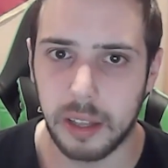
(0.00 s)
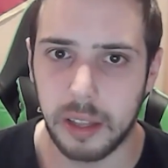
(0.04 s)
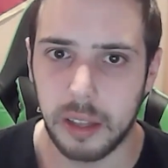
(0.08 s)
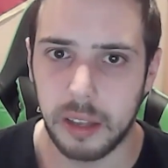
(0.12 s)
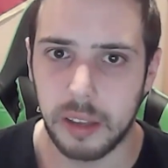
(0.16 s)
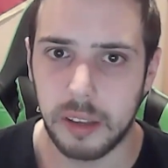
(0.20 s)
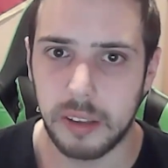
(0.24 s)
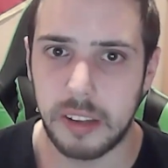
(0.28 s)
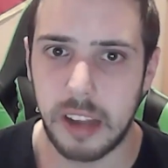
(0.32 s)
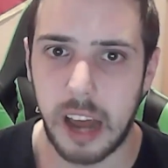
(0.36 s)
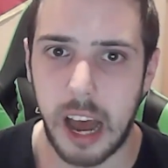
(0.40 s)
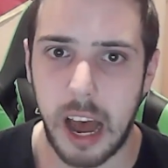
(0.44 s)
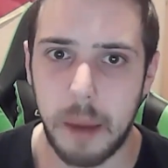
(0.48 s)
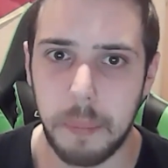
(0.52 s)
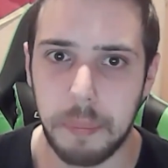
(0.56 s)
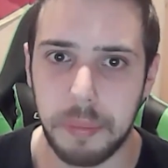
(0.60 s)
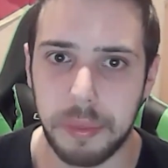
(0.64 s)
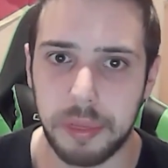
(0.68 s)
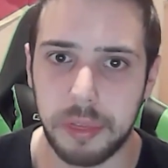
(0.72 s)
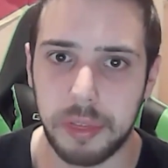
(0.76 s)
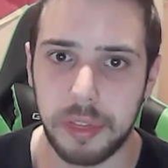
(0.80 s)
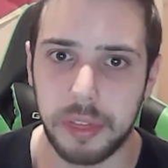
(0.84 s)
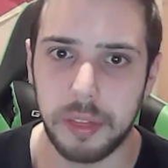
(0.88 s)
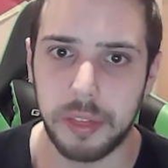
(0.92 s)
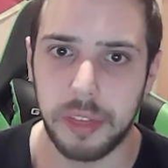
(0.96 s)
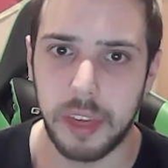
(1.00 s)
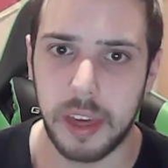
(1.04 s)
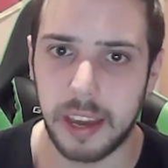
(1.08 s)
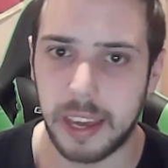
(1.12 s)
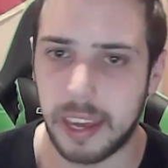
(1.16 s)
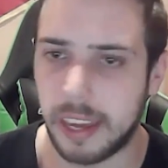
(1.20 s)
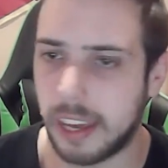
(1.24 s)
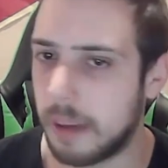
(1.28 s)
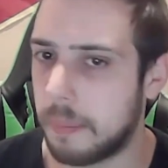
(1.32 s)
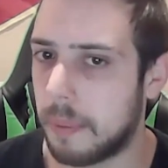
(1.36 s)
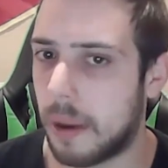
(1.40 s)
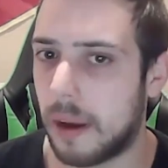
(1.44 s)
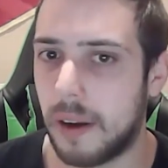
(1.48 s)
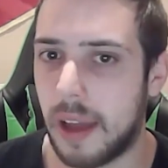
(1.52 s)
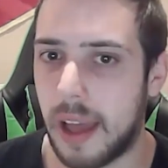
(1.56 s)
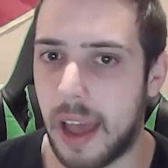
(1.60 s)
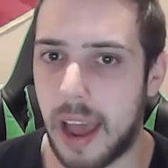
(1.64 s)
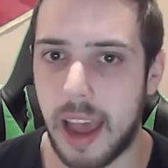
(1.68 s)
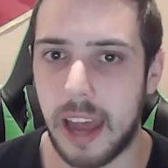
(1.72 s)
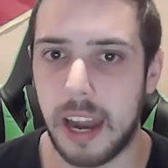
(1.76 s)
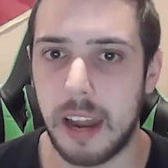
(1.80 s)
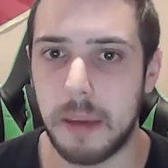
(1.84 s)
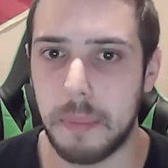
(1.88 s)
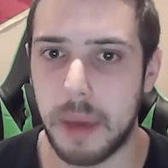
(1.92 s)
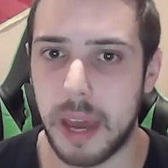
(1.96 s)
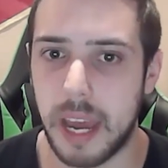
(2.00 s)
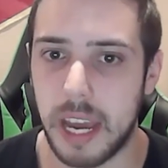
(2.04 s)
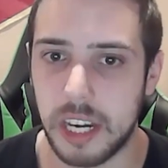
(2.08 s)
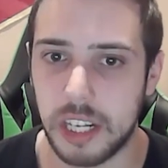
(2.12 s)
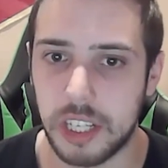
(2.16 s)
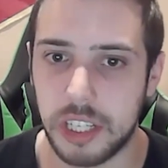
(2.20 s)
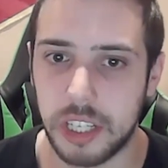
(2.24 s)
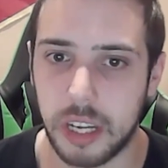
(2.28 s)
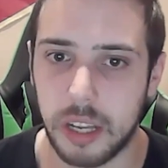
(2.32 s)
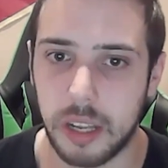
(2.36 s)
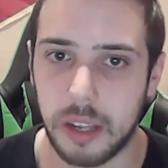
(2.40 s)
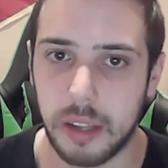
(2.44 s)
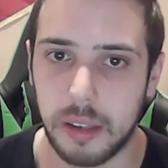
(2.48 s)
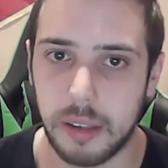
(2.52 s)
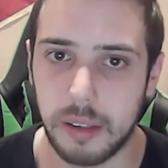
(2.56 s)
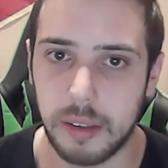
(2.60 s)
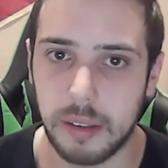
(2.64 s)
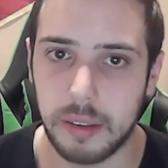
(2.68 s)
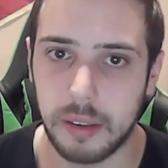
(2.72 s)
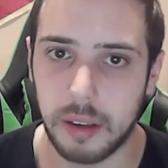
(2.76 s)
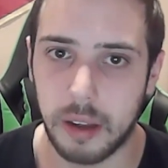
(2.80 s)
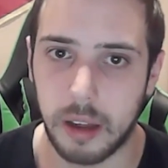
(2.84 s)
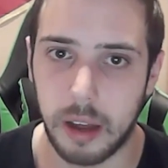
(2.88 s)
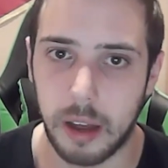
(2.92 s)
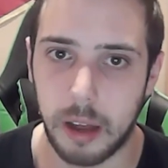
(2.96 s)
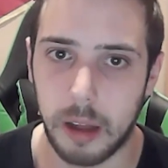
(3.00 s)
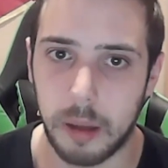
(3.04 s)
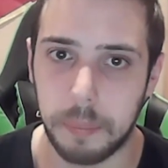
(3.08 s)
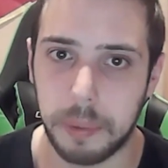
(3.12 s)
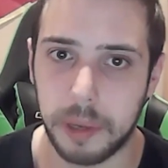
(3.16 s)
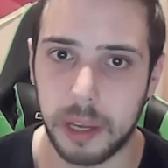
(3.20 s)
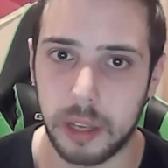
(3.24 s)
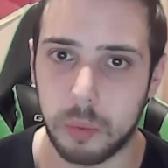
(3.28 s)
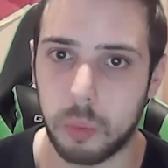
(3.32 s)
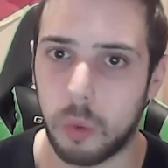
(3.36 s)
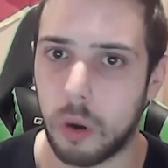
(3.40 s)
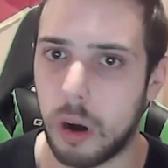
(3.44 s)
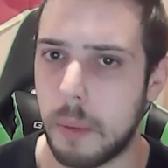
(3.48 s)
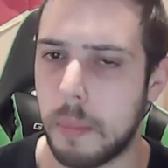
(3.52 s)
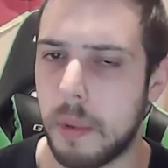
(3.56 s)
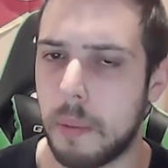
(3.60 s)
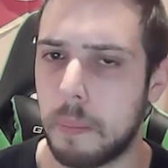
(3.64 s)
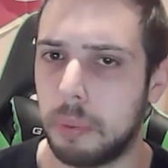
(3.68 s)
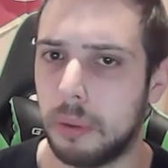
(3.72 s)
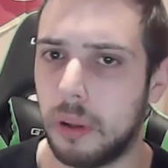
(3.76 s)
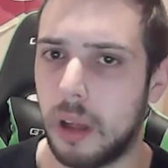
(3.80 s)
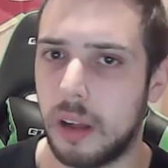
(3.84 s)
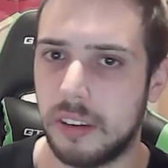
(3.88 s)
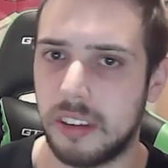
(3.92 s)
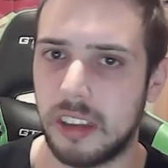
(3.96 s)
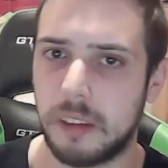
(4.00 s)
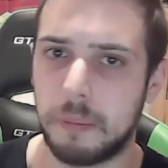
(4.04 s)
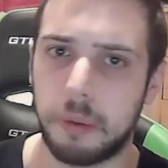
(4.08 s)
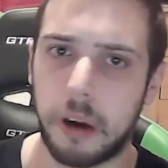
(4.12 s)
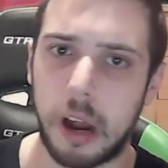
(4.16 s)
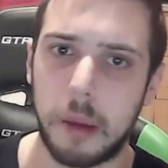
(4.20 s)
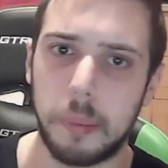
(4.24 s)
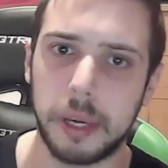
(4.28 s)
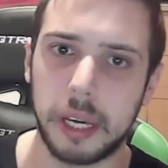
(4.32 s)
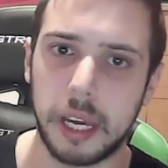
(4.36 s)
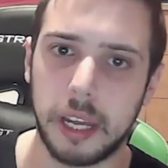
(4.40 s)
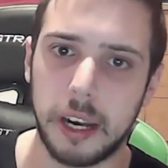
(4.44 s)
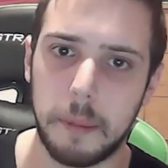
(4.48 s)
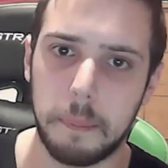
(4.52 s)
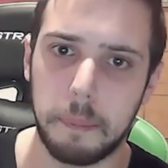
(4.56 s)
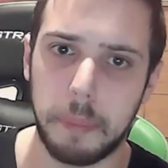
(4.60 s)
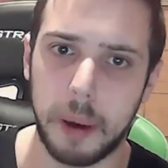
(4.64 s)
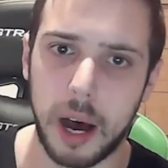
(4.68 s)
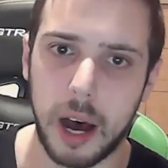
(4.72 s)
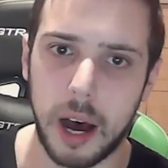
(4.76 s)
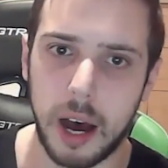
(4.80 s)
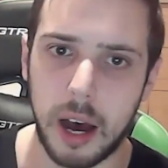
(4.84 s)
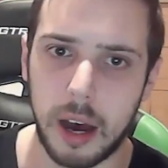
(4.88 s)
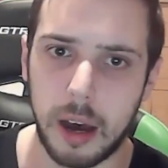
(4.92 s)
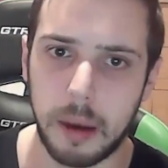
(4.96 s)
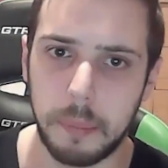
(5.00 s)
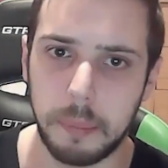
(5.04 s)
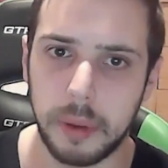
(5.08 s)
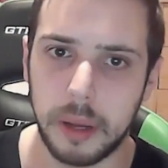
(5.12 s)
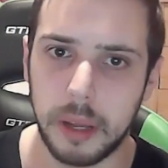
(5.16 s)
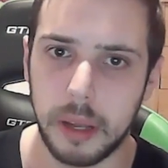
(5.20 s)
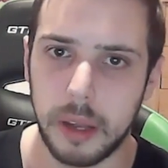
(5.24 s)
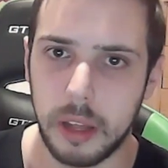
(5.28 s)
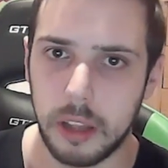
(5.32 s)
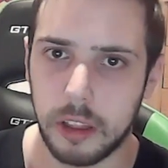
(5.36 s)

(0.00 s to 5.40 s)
stop thinking about animations because Warhammer Plus is probably going to bomb.